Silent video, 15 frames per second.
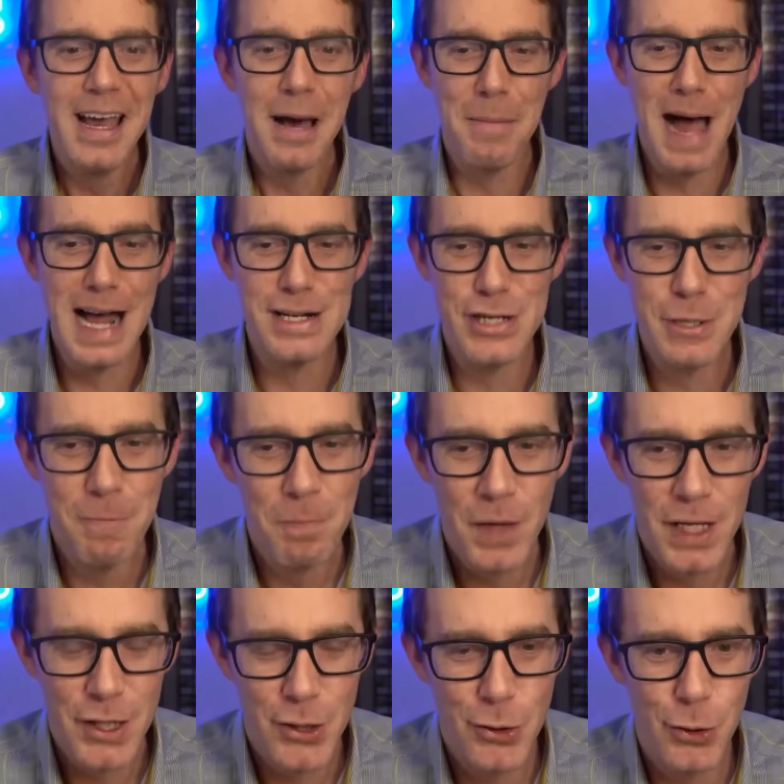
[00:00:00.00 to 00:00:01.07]
Imagine
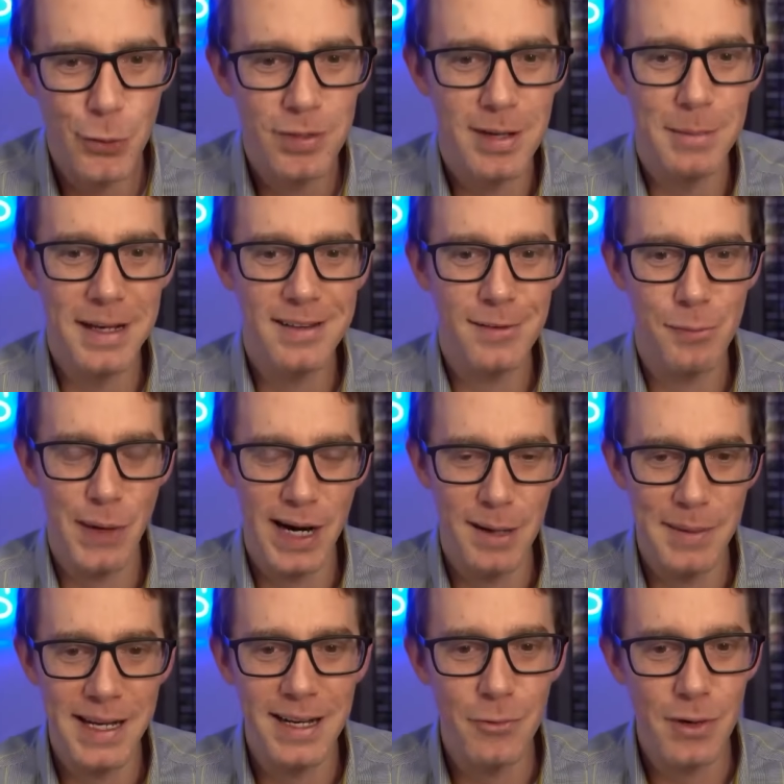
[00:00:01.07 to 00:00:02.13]
you do some
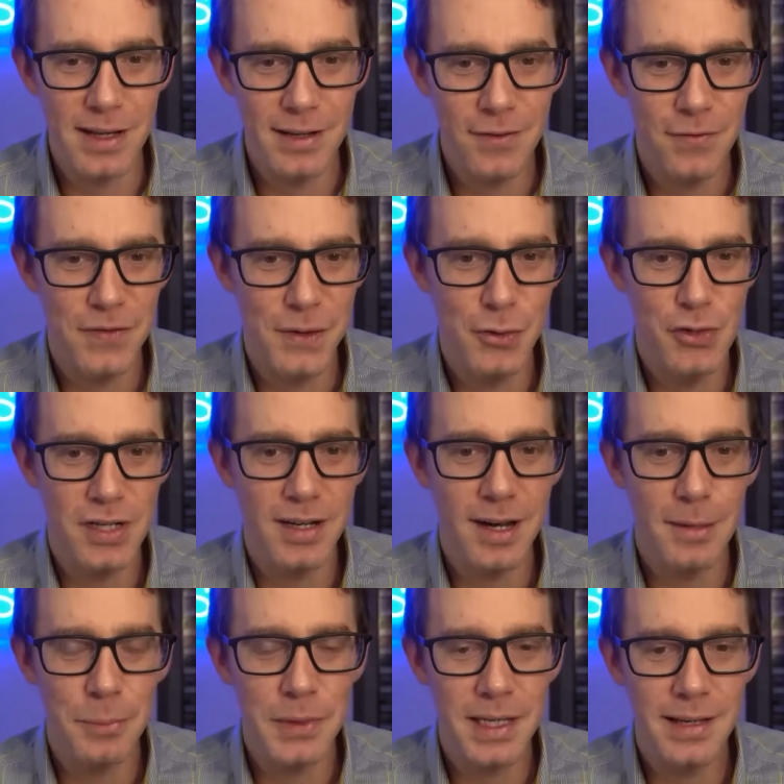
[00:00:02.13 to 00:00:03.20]
experiment in one of these fusion
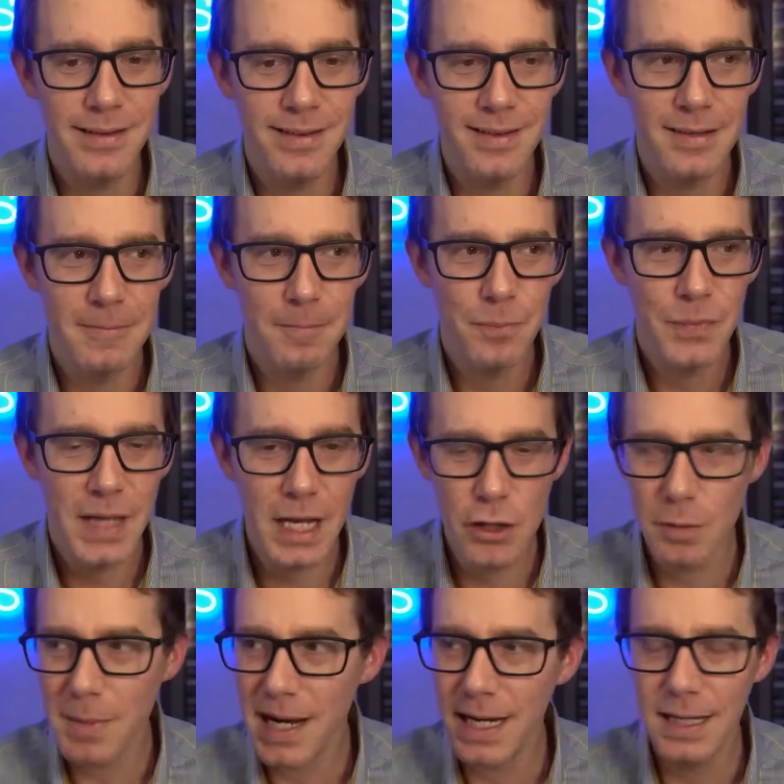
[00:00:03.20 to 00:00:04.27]
companies and you're
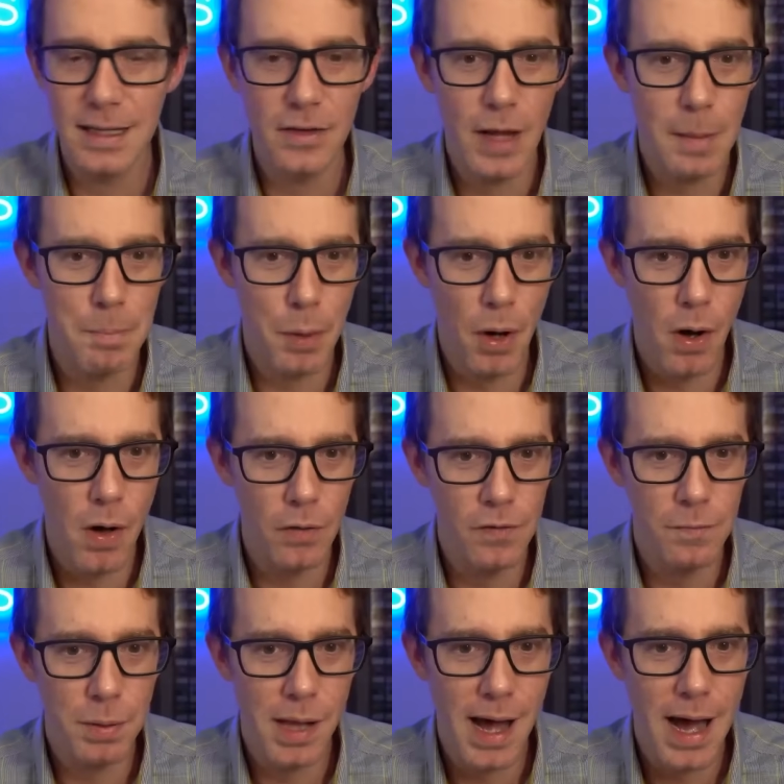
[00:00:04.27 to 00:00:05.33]
making these like balls of
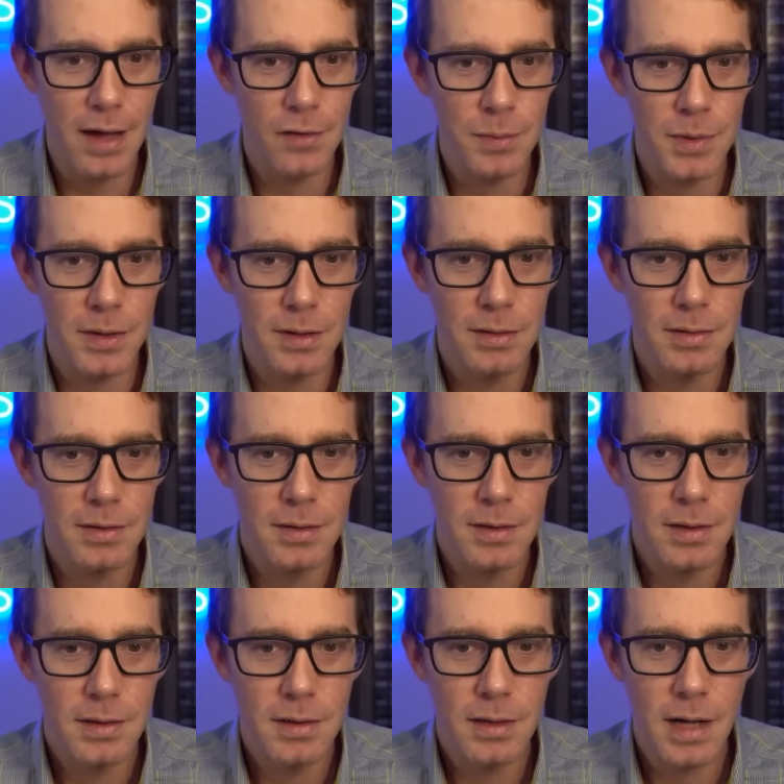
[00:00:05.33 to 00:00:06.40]
plasma
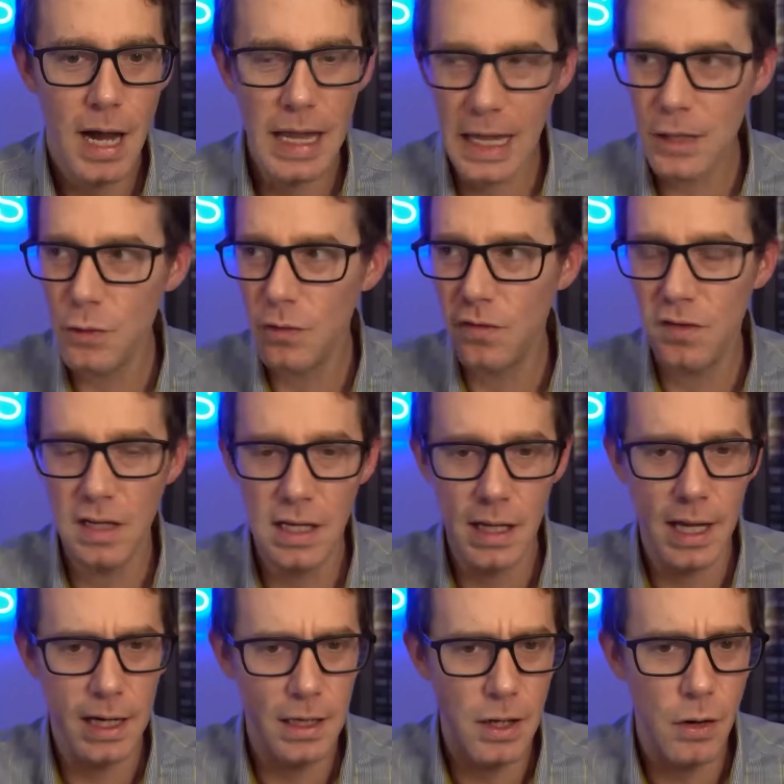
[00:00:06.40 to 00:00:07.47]
and then you see
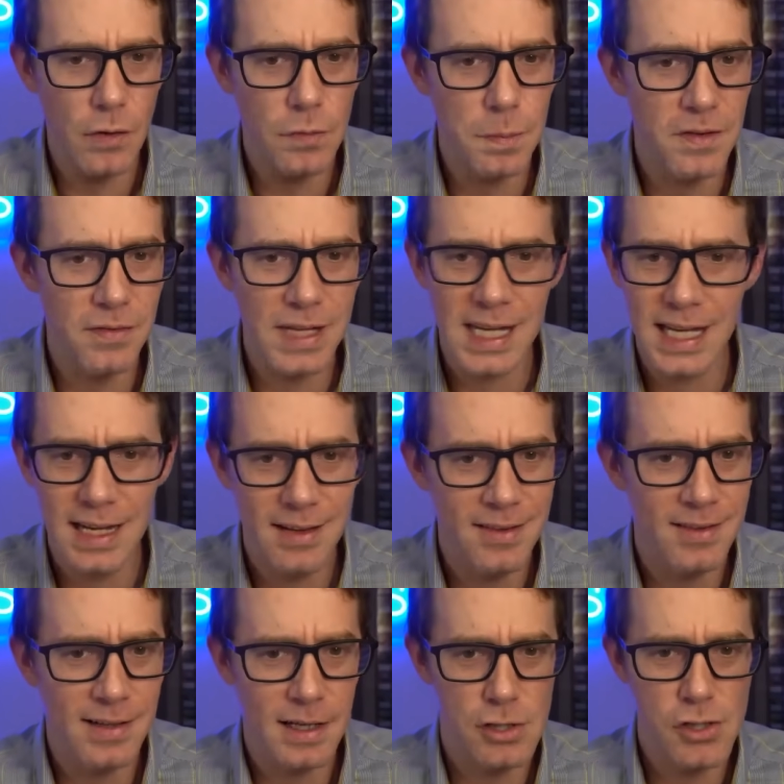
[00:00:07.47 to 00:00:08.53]
like you know a specific heat
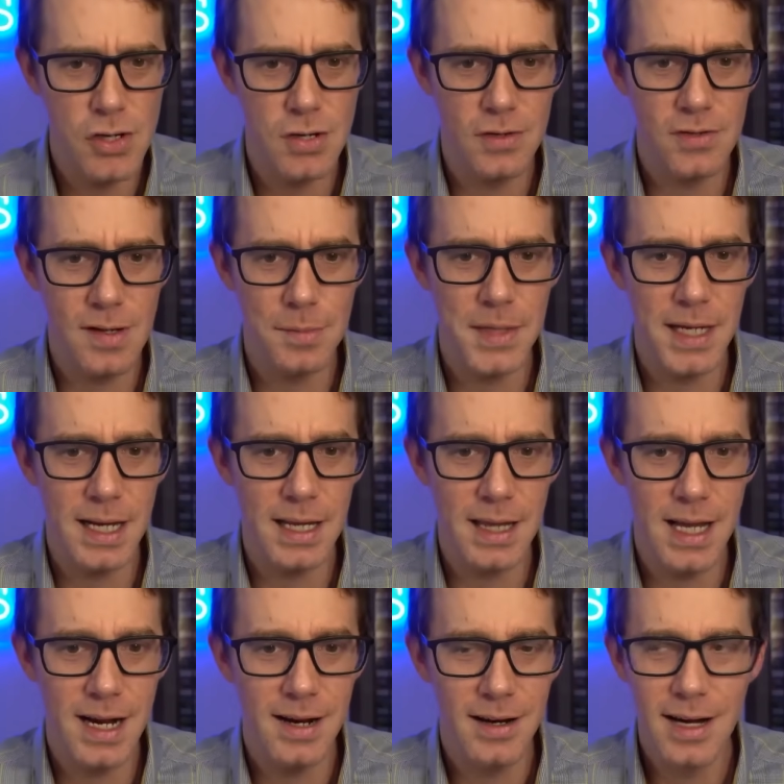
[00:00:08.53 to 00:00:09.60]
signature or something in
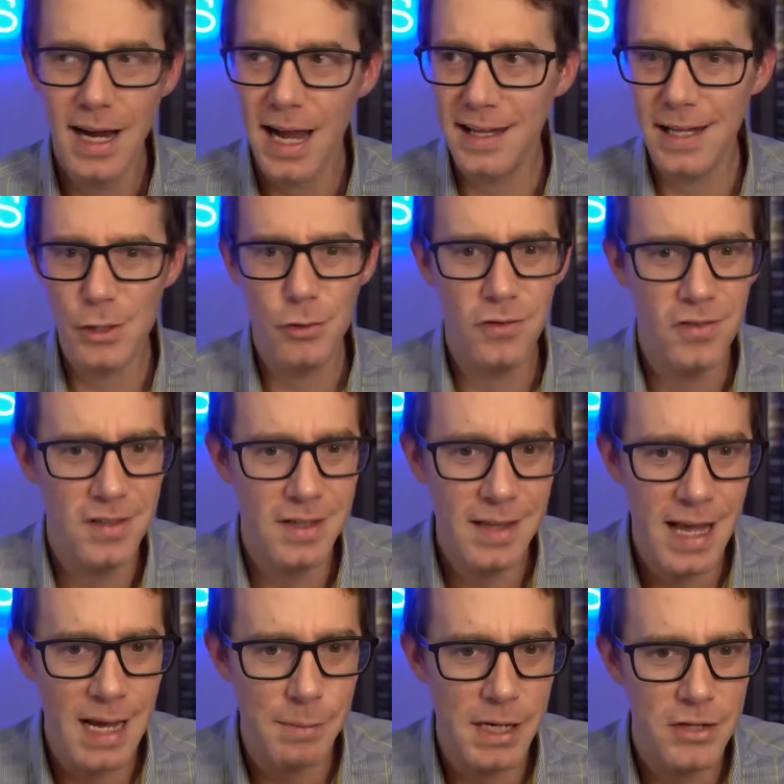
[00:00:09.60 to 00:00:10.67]
there and then you see the
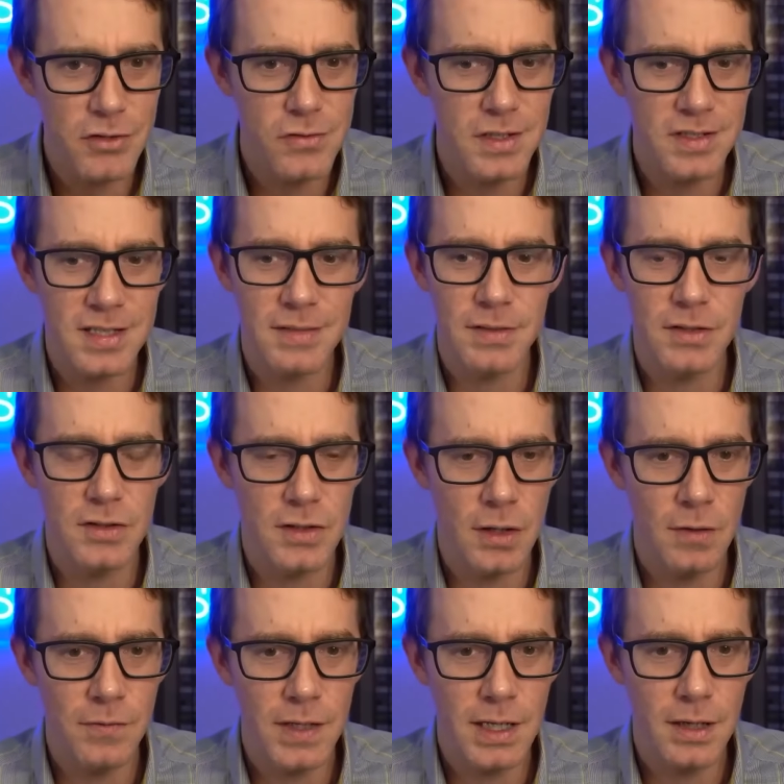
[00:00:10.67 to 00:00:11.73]
mh370
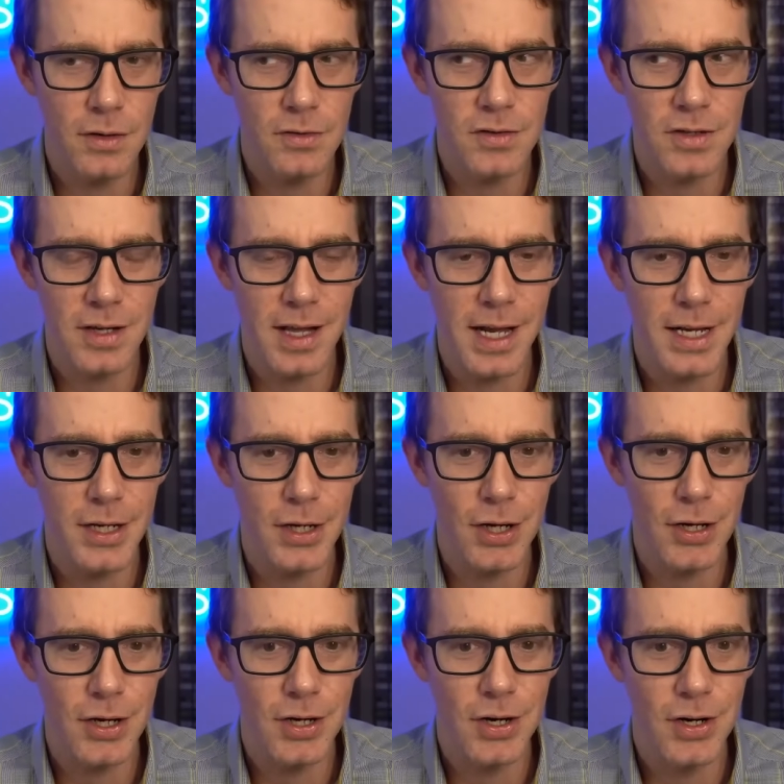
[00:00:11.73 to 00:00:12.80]
videos and you're like
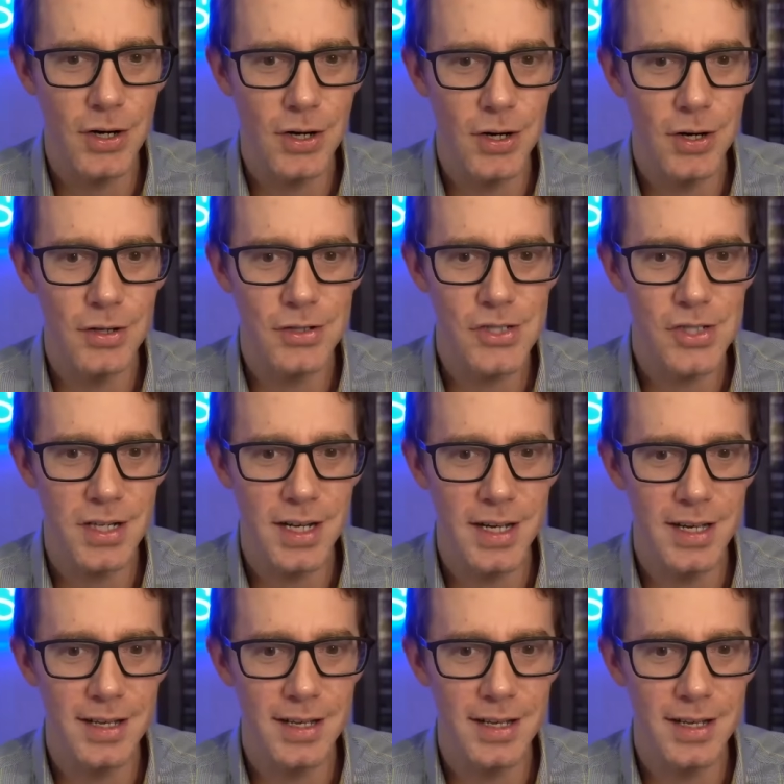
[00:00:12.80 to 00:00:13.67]
oh shit